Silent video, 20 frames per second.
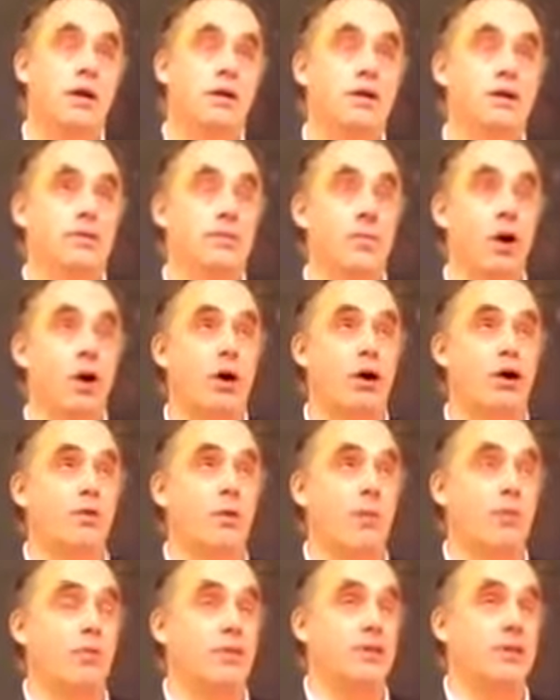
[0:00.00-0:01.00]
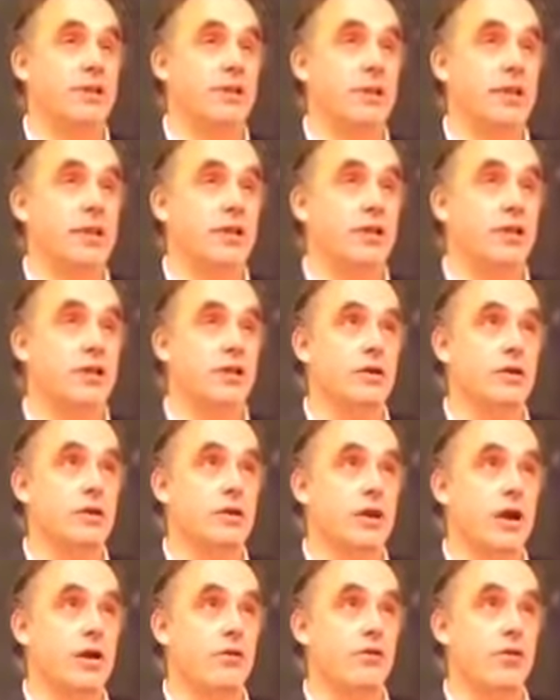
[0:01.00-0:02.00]
symbolic
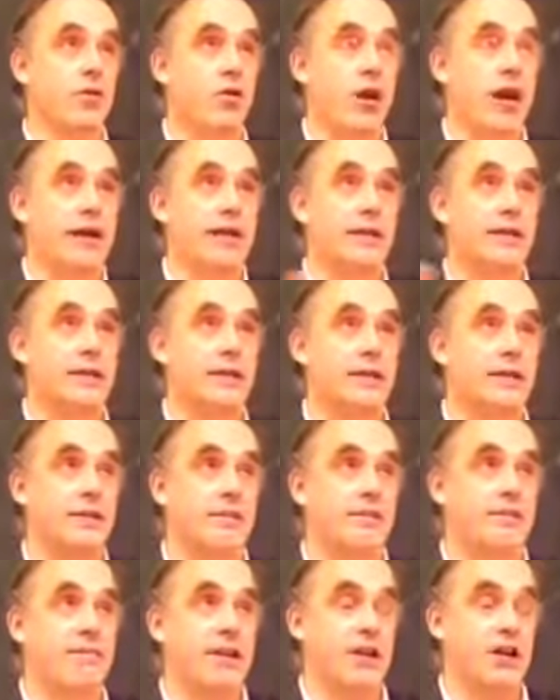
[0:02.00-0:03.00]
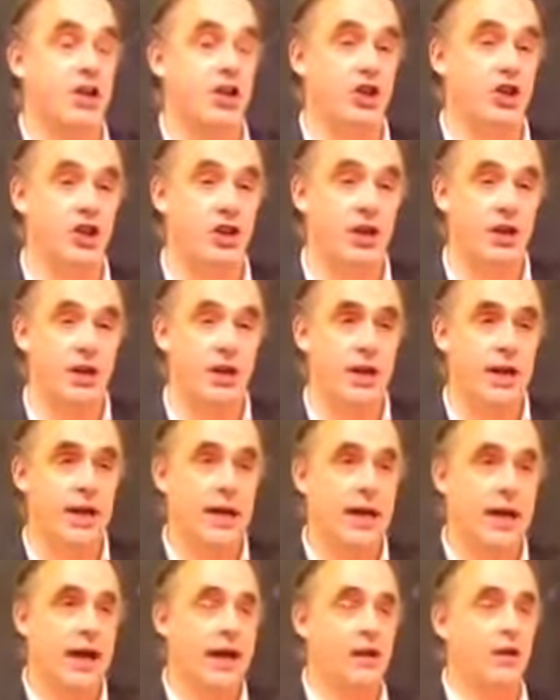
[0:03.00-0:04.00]
representations of Christ is a fish
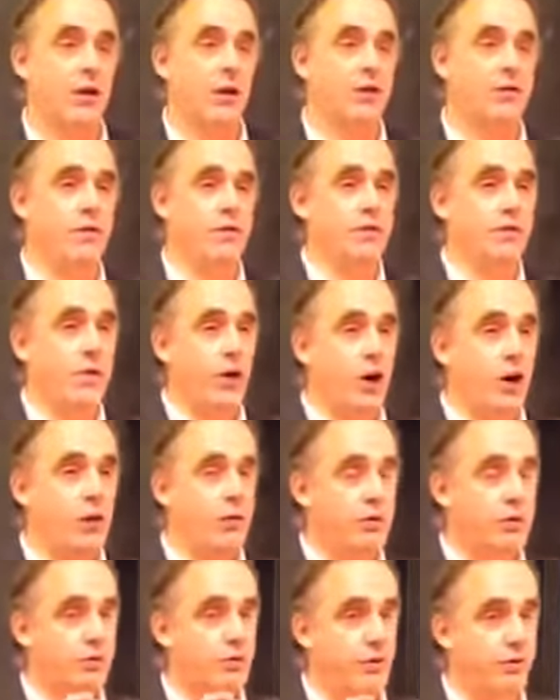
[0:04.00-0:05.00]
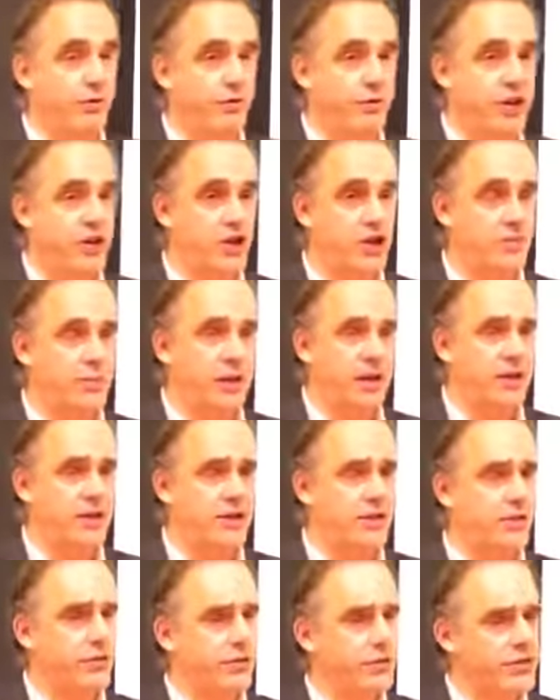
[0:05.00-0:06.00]
and all of his followers were fishermen. And
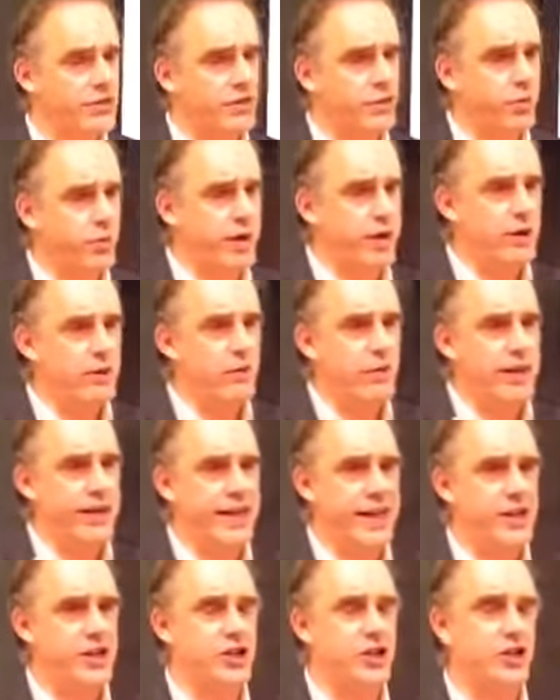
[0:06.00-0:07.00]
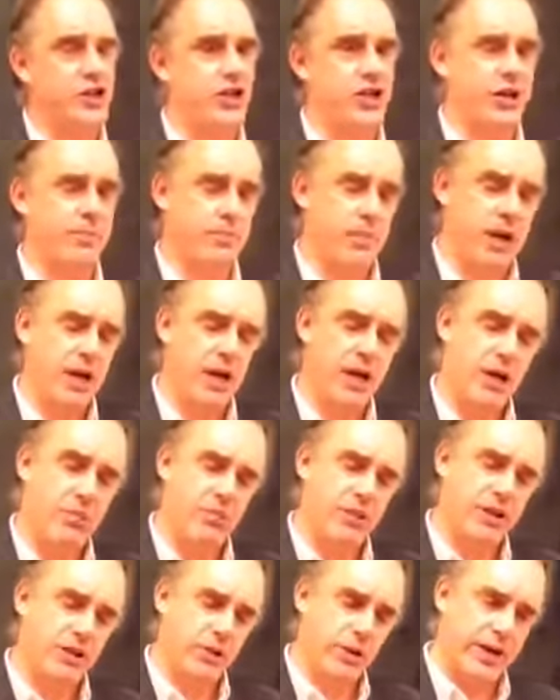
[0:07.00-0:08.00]
so there's this weird relationship
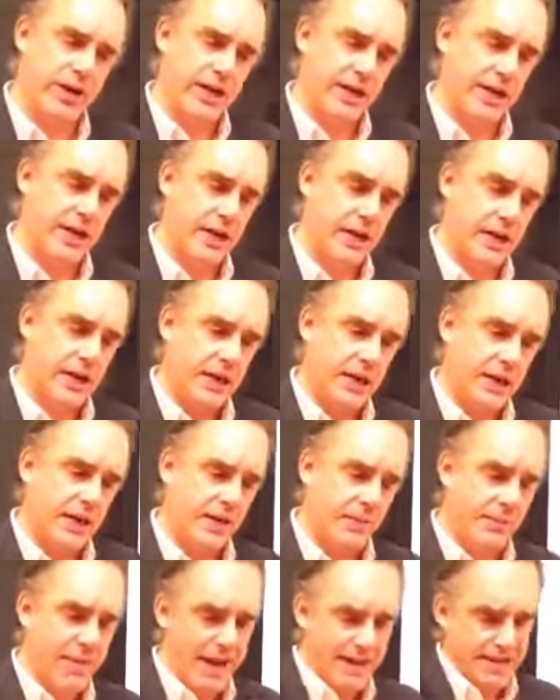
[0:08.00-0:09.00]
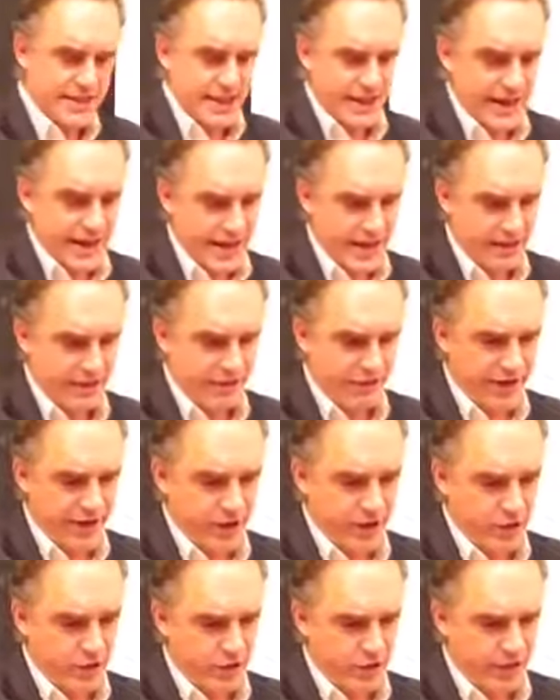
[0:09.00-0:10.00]
between the messianic
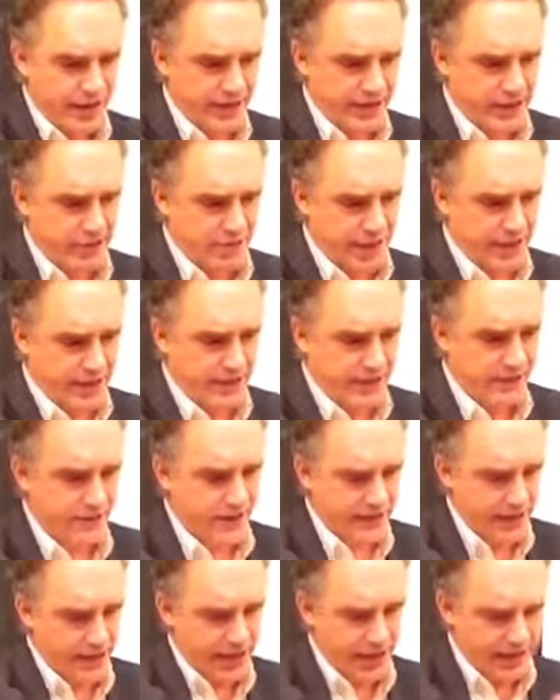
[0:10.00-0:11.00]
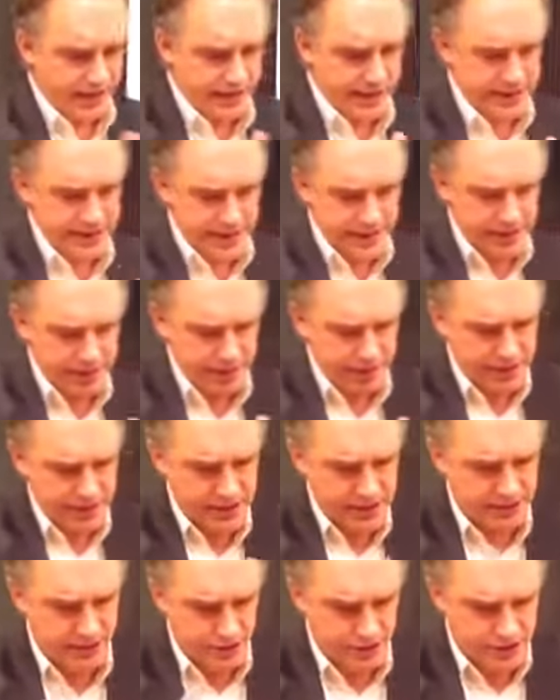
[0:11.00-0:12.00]
figure who's at the base of, at least at the
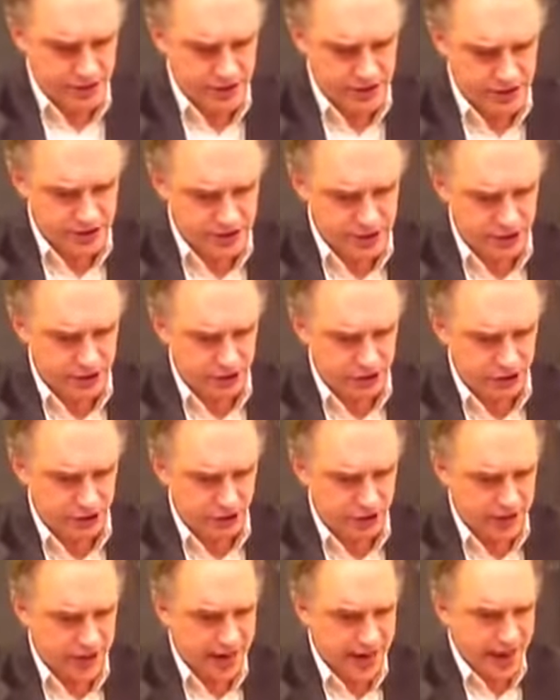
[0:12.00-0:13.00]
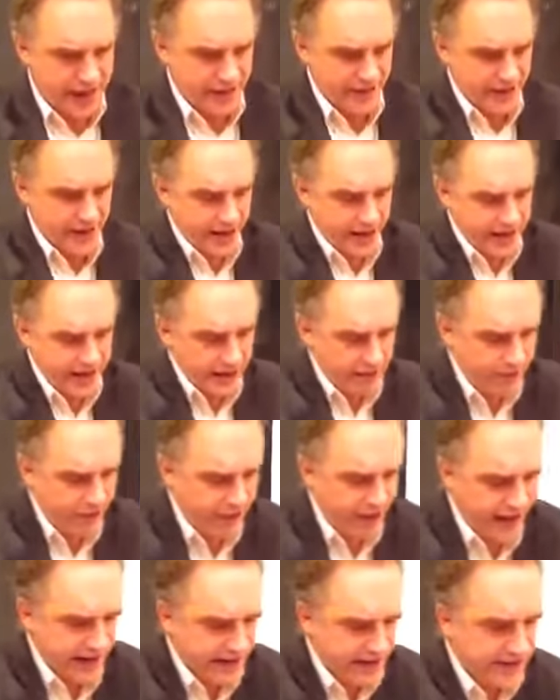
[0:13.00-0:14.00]
base of Christian culture, and the idea of
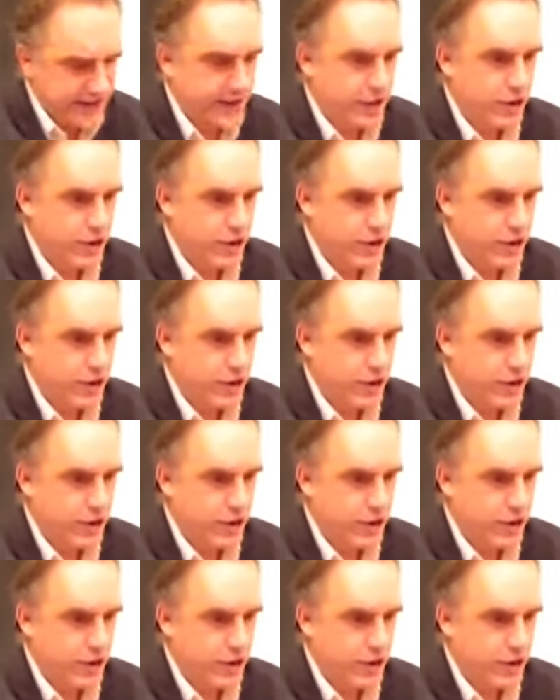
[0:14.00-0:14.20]
things